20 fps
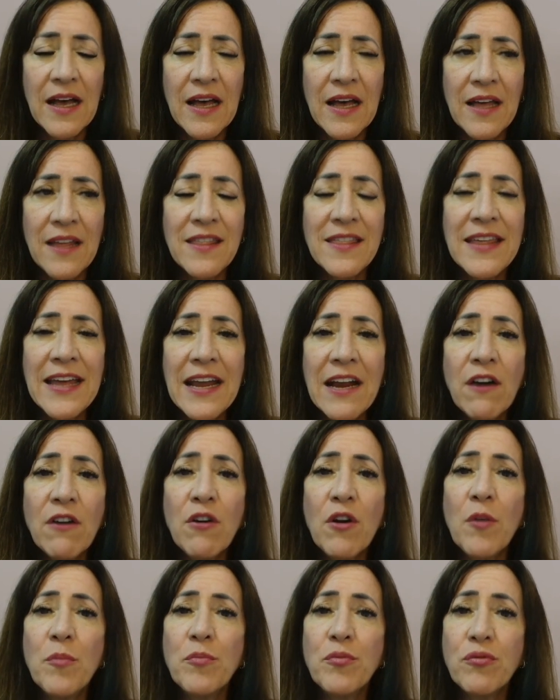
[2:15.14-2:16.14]
Uh, they
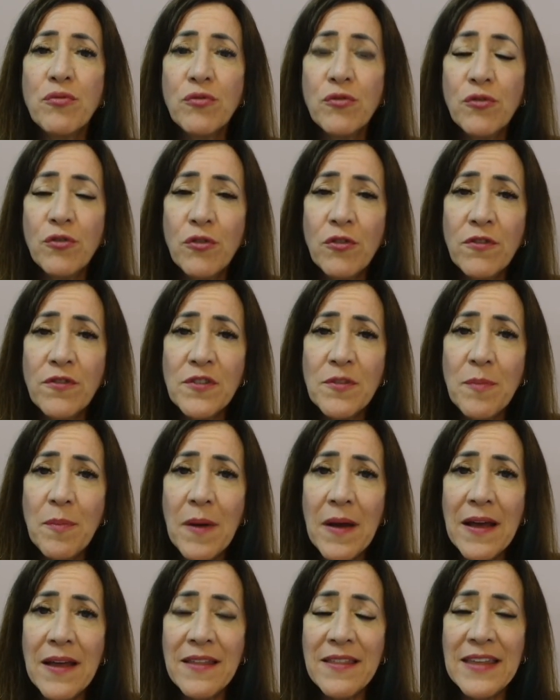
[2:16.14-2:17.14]
are approved
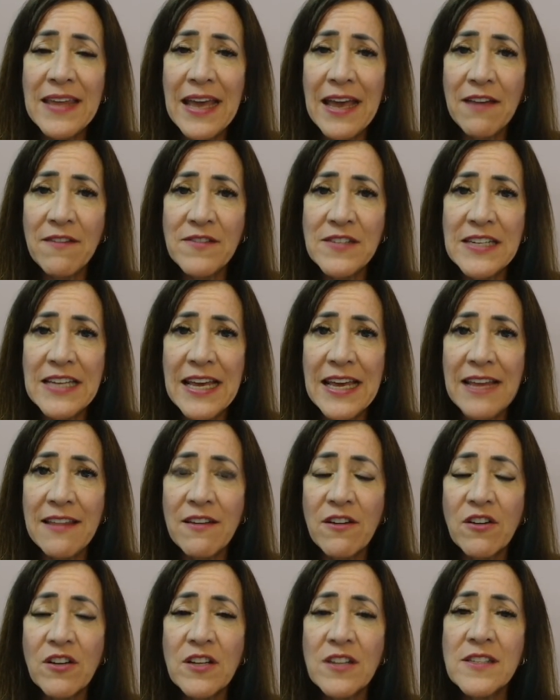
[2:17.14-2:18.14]
by the FDA.
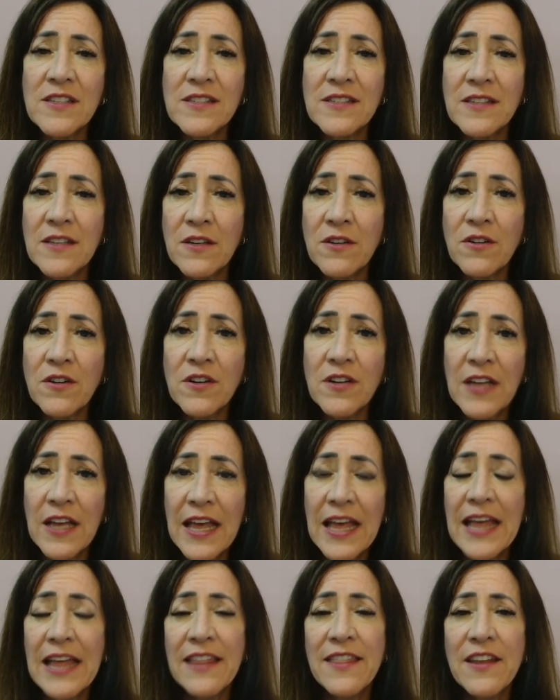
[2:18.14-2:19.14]
They're considered,
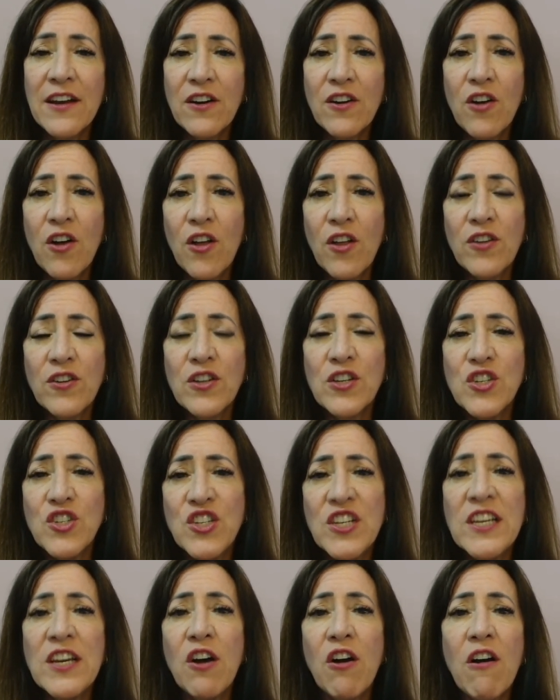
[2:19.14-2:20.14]
they're called
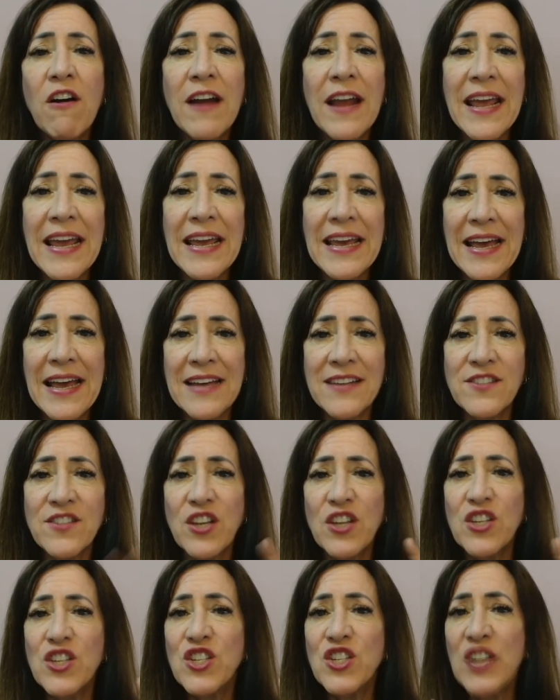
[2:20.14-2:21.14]

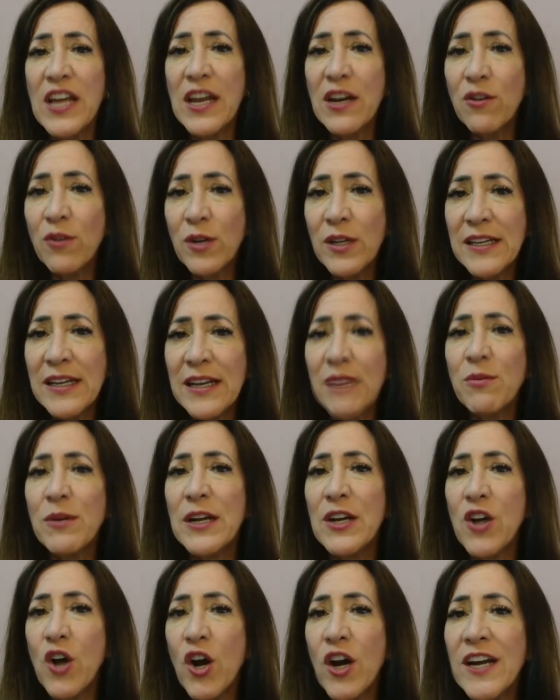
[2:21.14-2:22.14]
GRAS, generally
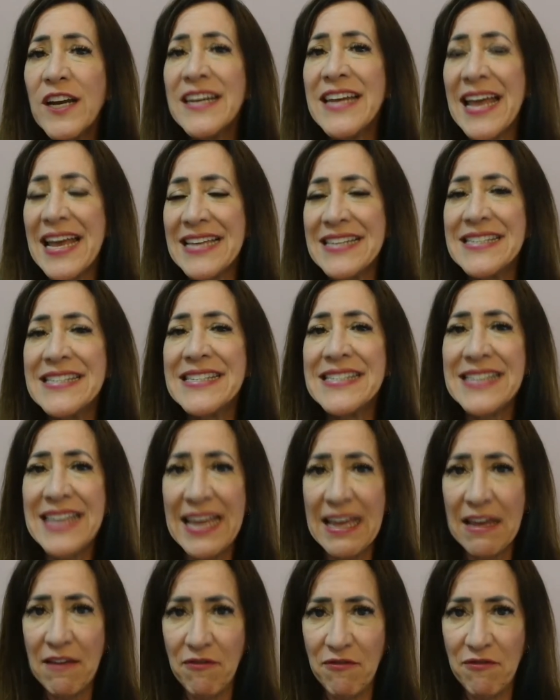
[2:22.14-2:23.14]
regarded as
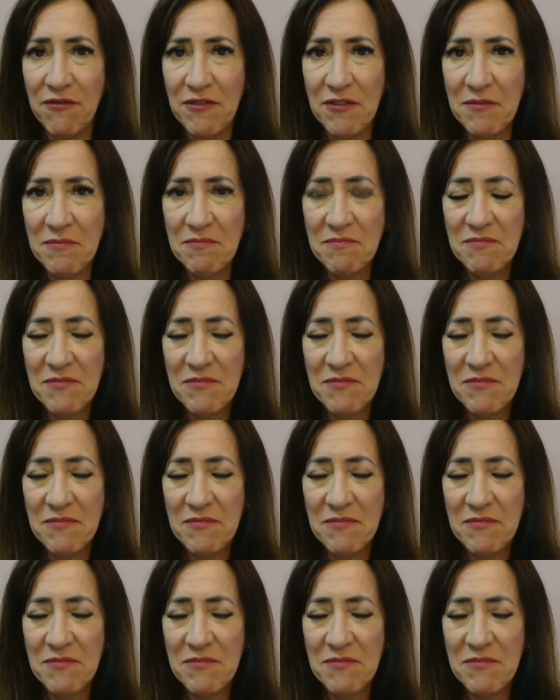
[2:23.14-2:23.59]
safe.